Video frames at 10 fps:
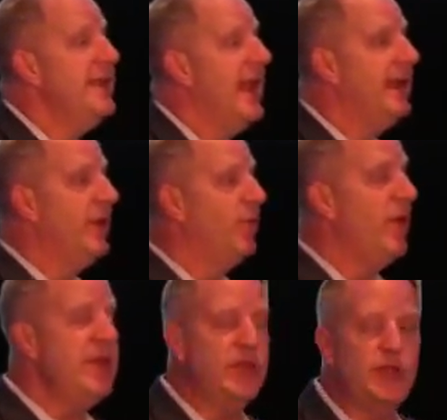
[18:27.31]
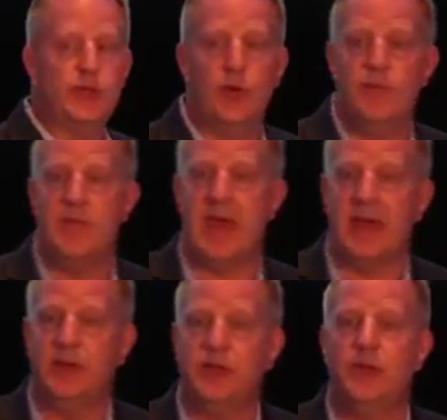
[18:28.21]
and yet it rings through
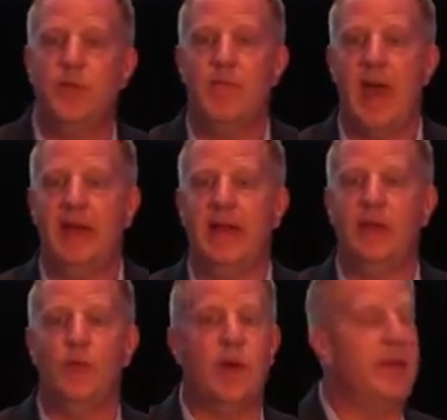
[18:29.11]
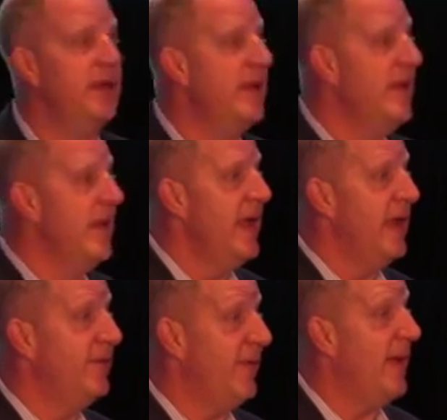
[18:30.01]
me to the men and women
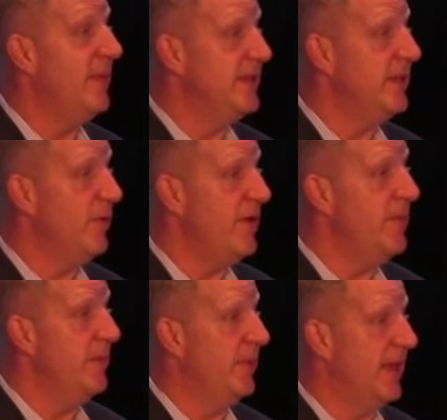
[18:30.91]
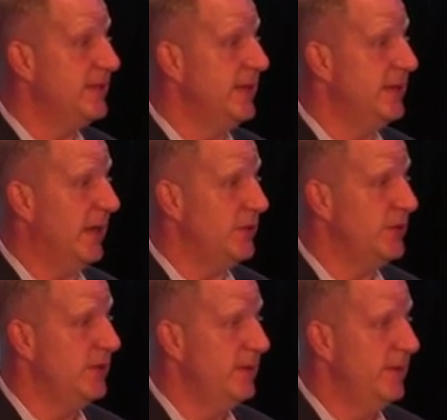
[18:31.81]
and families that we've been blessed to
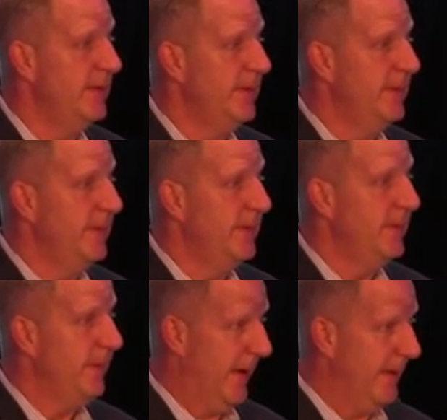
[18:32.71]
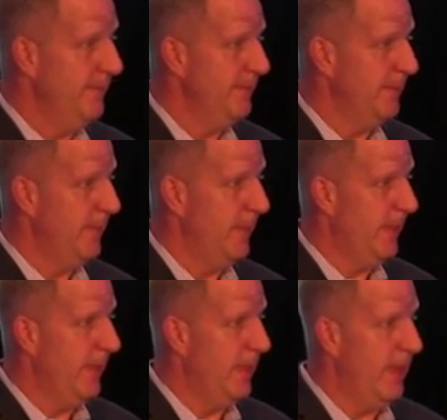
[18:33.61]
touch. Okay?
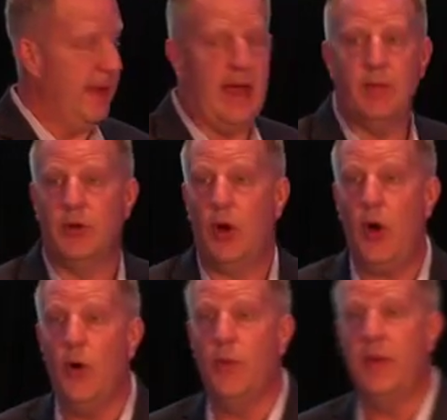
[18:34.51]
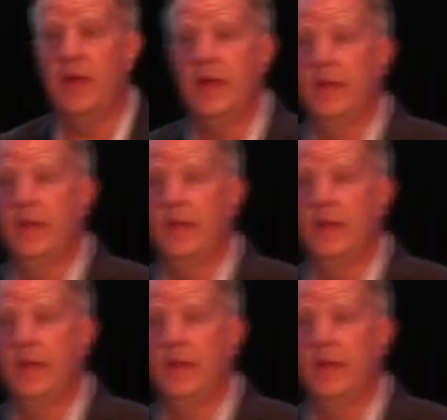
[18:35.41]
And I would hope